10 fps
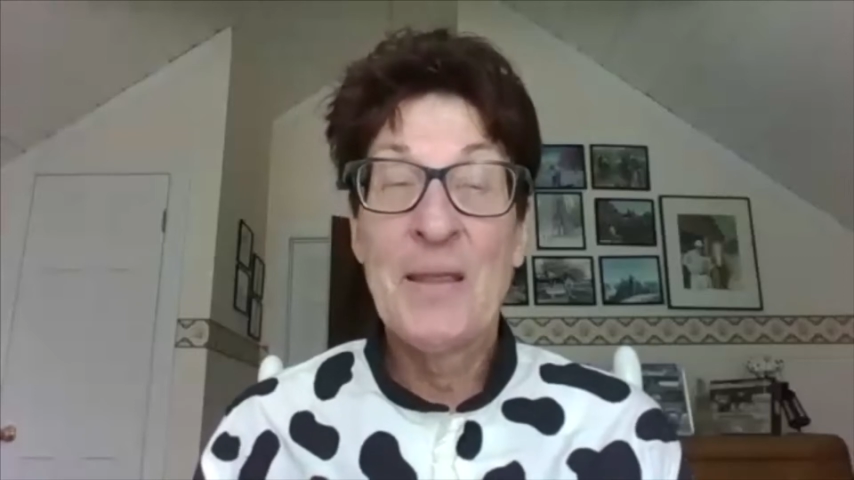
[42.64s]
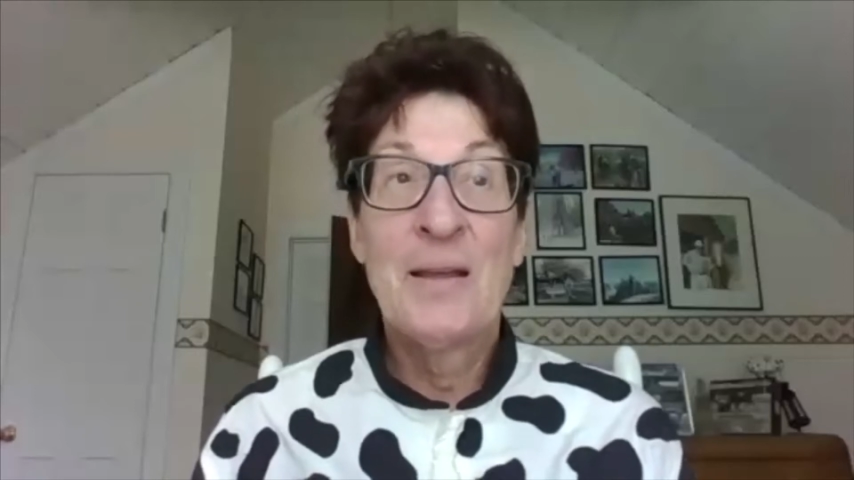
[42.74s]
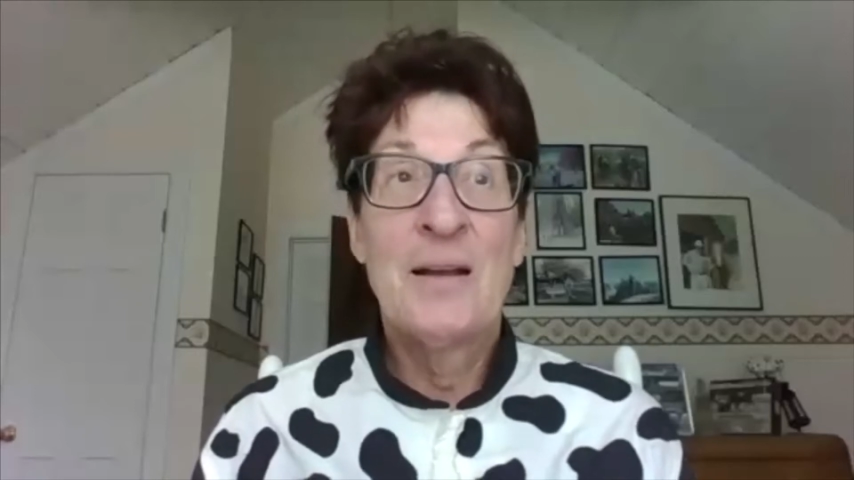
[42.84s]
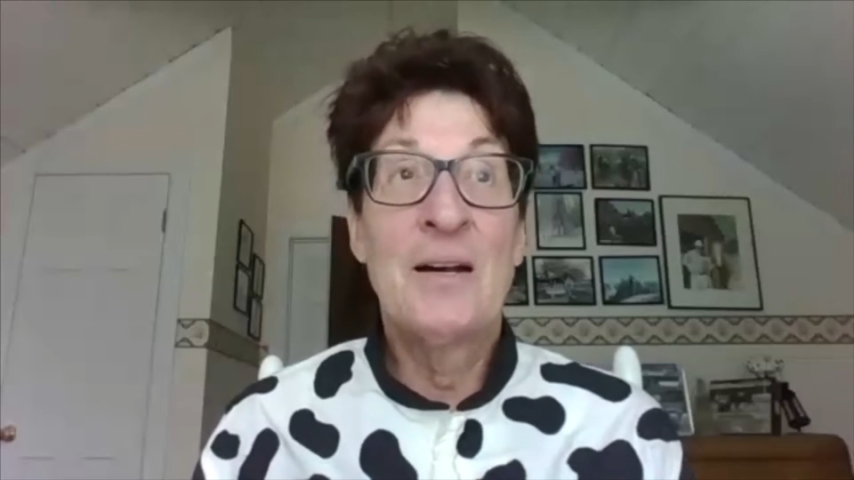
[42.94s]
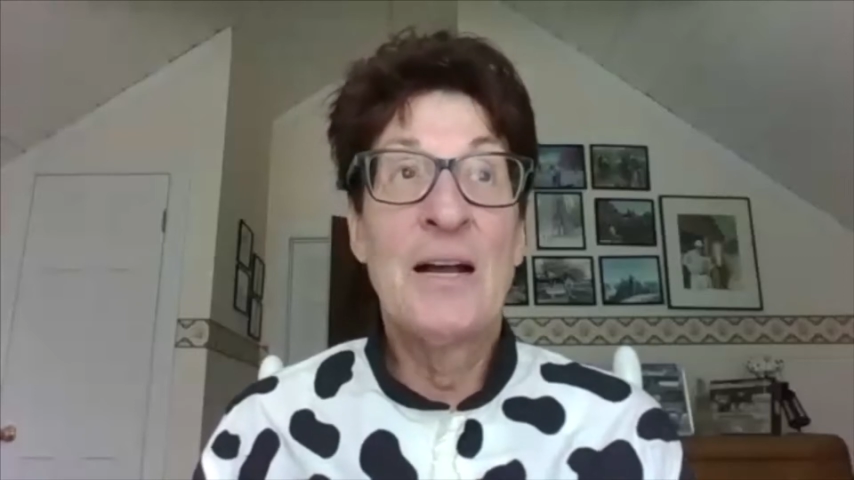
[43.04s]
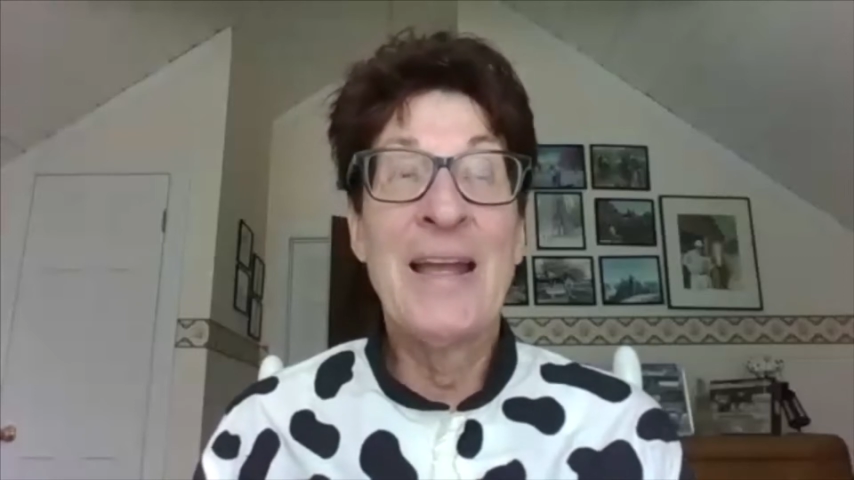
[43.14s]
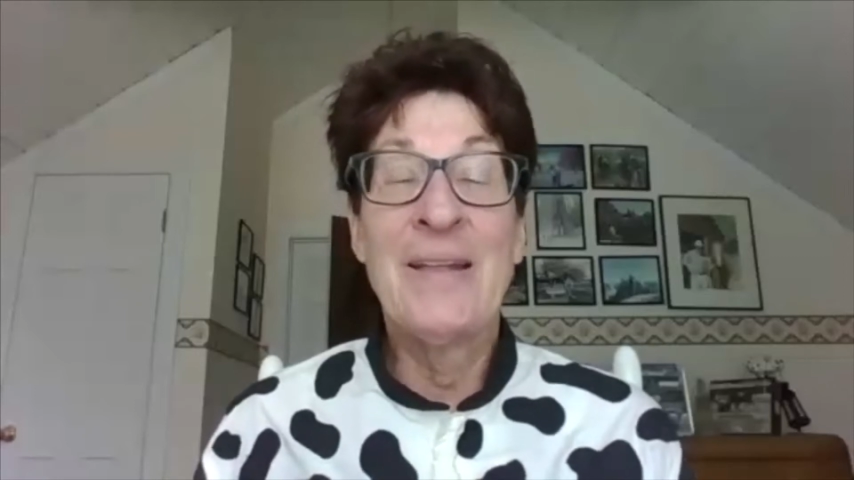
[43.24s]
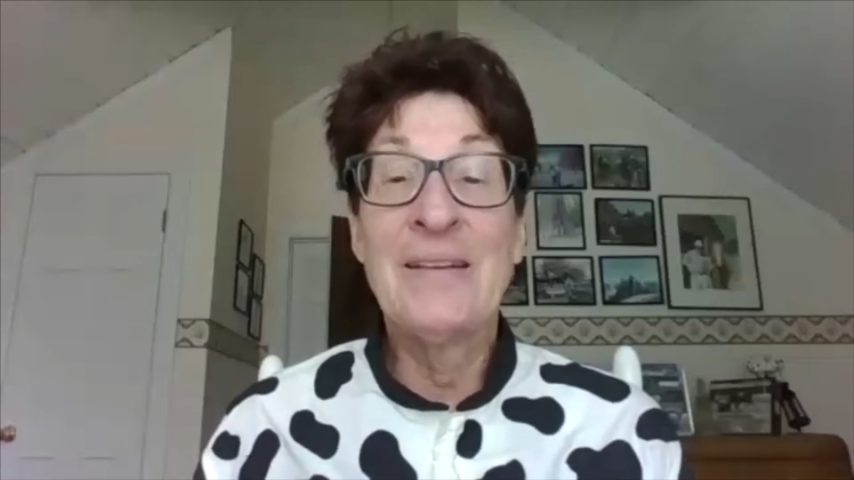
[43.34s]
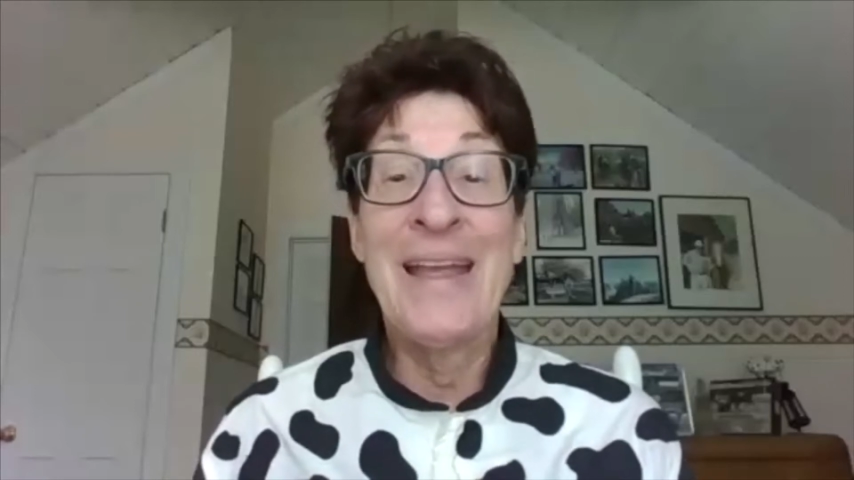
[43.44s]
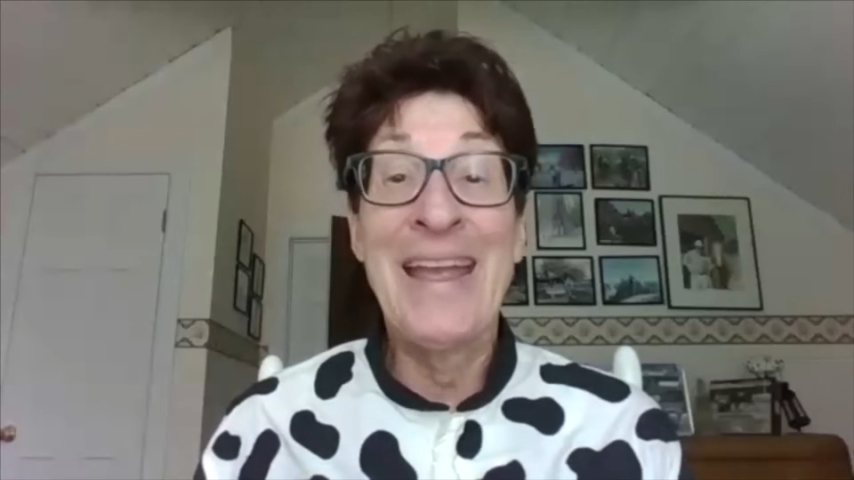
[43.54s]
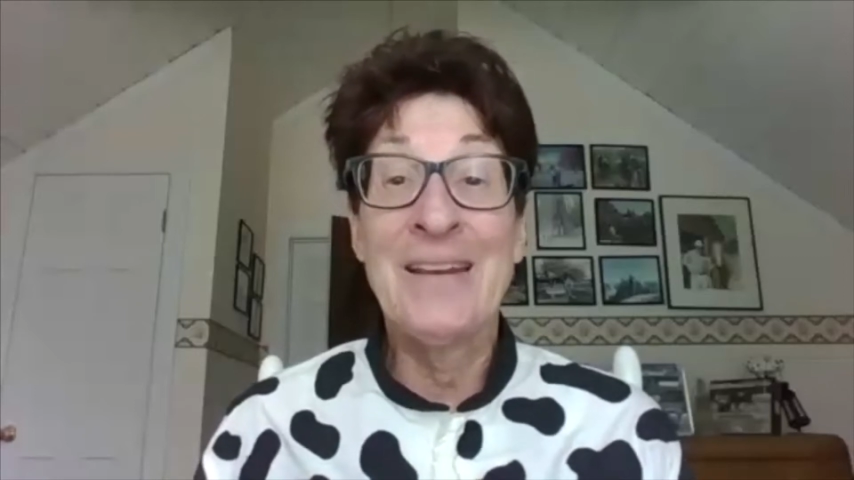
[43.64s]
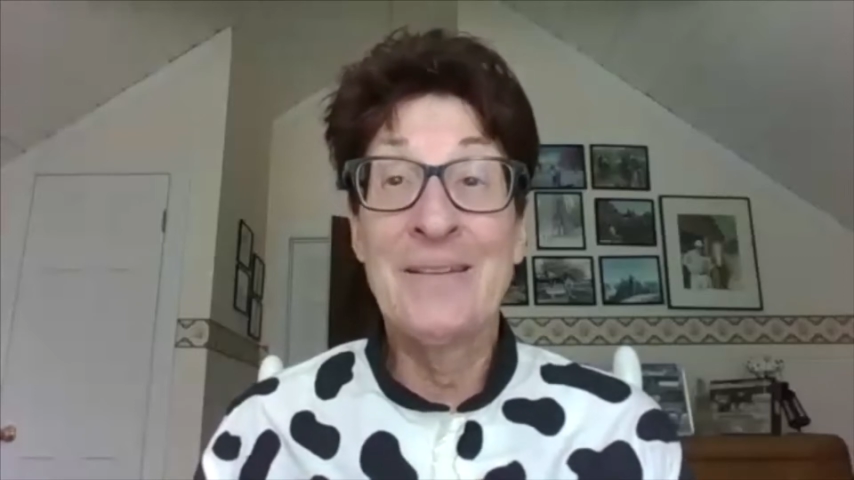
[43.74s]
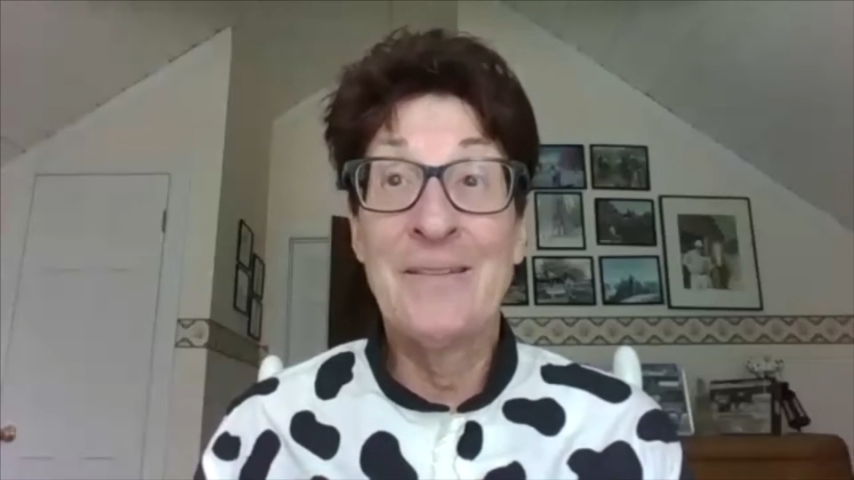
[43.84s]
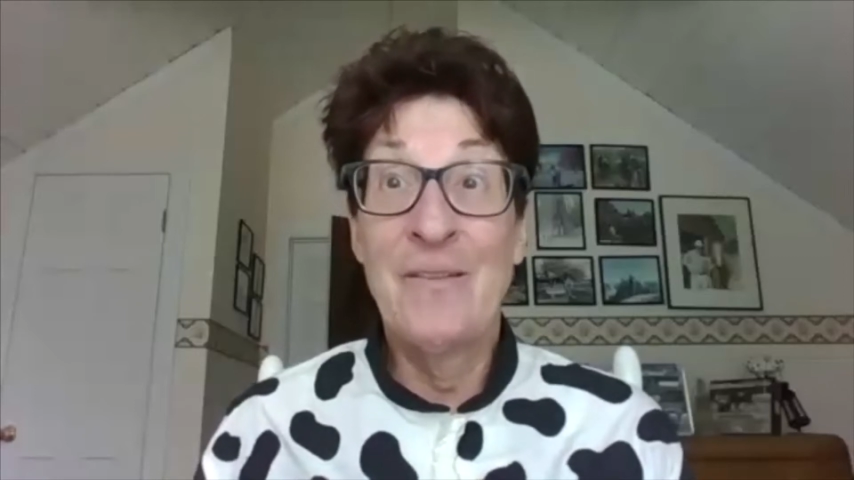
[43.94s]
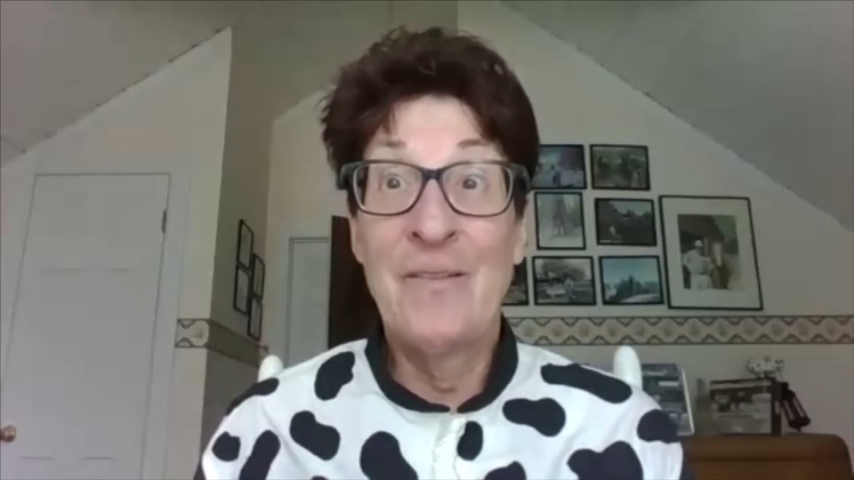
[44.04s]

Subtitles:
and